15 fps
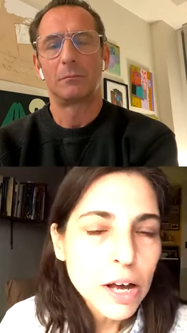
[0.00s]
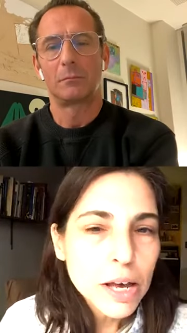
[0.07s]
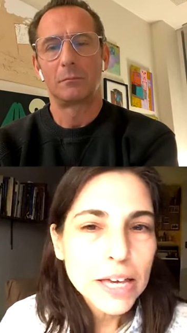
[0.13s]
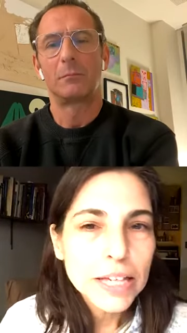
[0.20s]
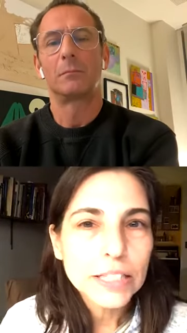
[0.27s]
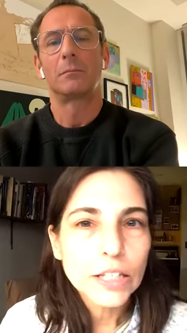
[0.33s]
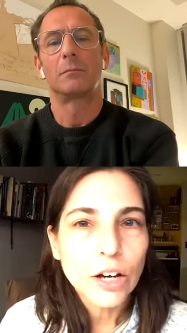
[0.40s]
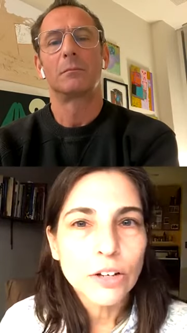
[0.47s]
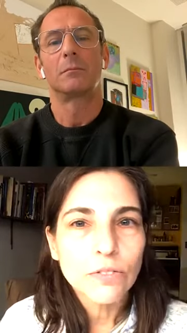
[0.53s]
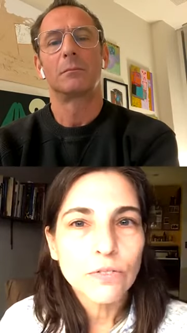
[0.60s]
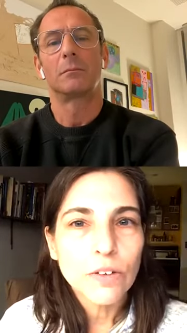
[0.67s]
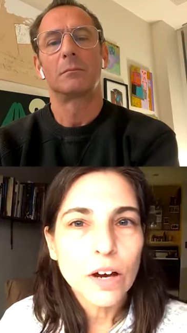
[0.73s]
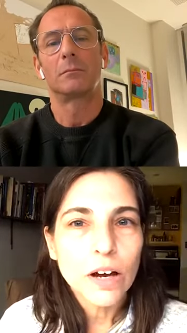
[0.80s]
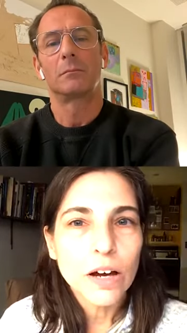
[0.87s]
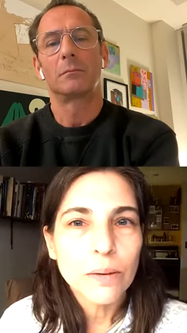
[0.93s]
Speaker 1: It's on
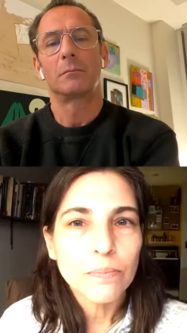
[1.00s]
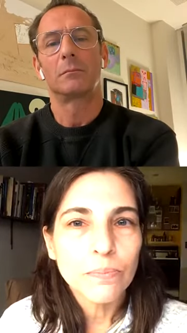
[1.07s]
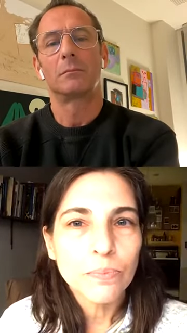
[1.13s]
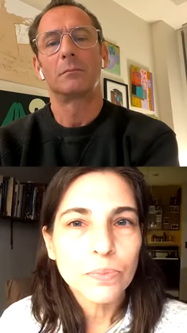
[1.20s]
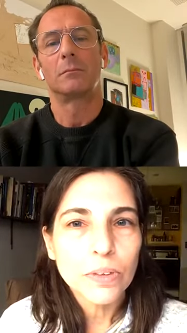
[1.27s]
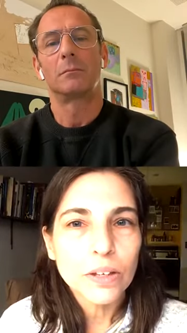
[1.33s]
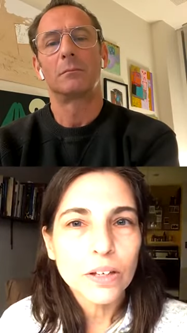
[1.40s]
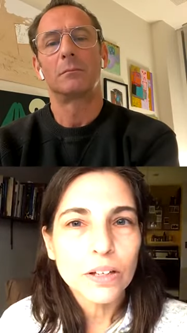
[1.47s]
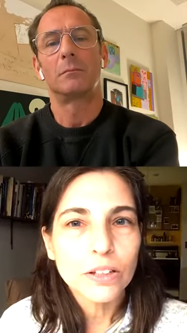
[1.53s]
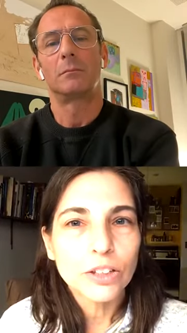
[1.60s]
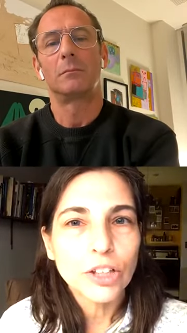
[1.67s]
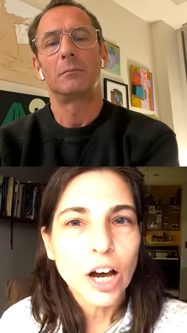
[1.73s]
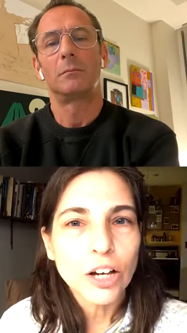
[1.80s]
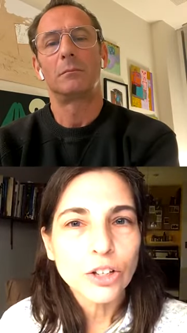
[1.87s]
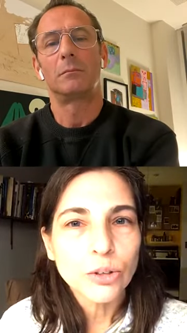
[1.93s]
um,
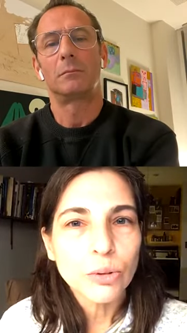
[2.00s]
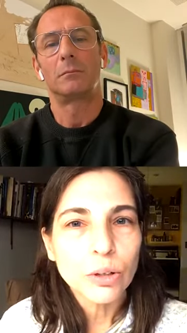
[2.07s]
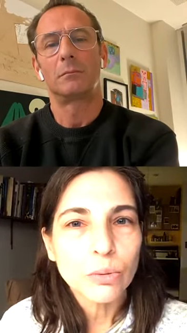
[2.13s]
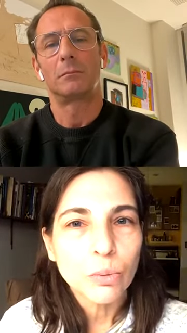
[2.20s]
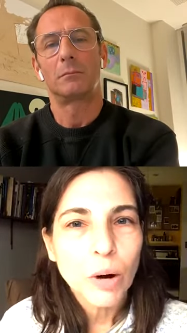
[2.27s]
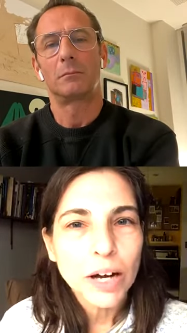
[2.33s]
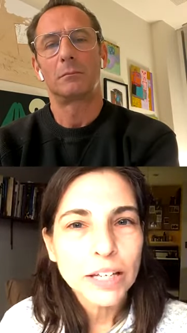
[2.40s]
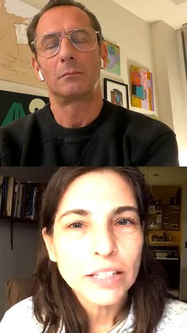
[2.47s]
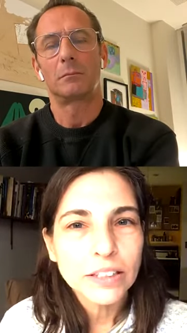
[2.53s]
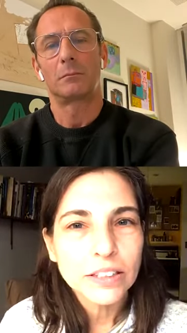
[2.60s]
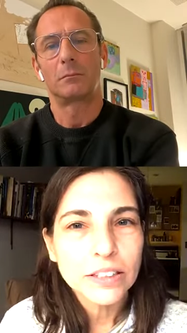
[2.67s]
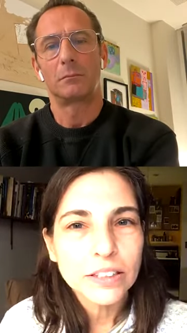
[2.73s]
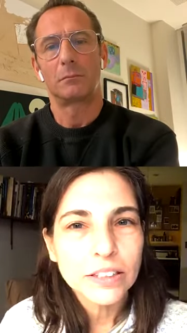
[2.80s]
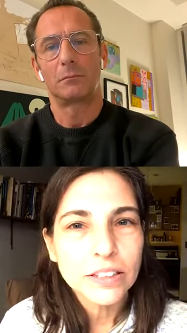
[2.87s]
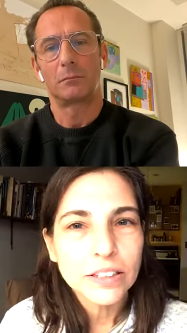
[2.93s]
Joshua
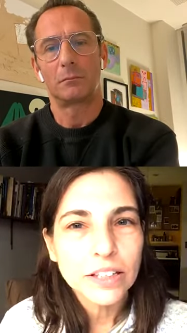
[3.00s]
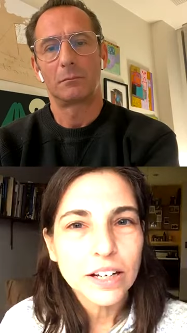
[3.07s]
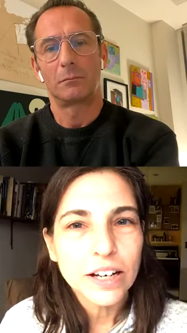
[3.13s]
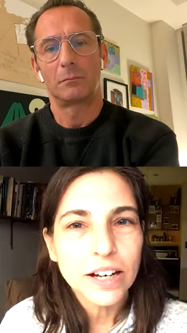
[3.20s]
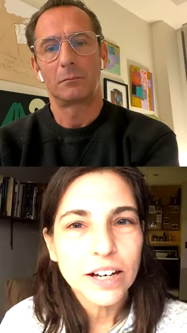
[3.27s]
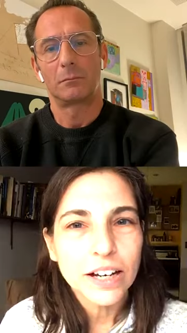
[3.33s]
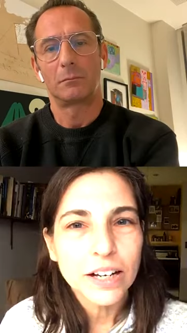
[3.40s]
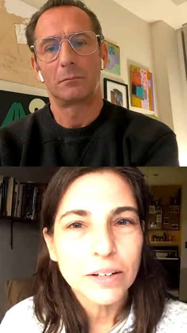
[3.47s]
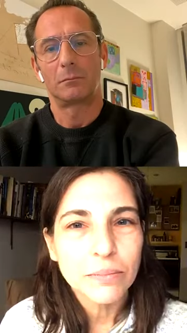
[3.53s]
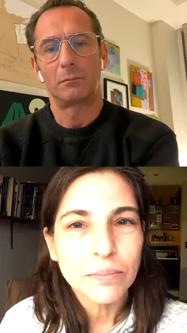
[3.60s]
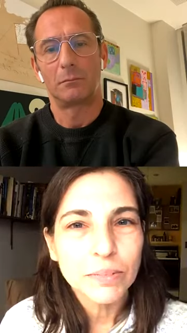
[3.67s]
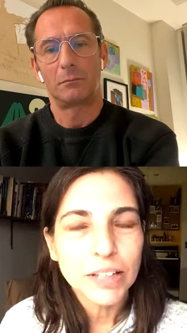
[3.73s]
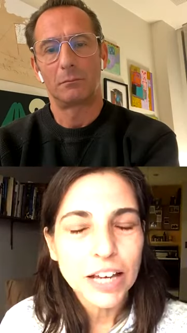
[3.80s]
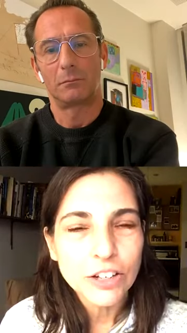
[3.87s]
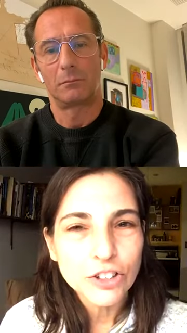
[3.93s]
White's um,
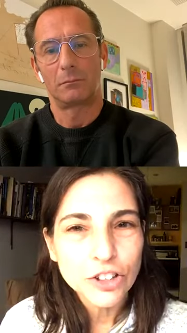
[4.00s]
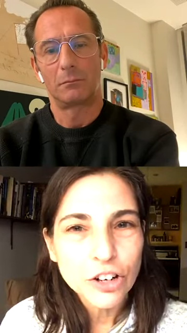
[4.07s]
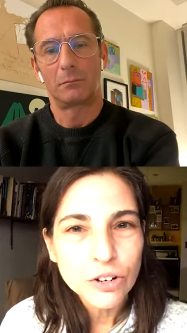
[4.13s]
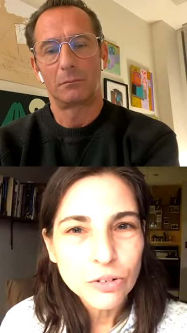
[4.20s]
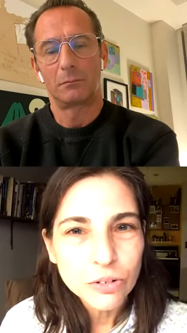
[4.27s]
light show.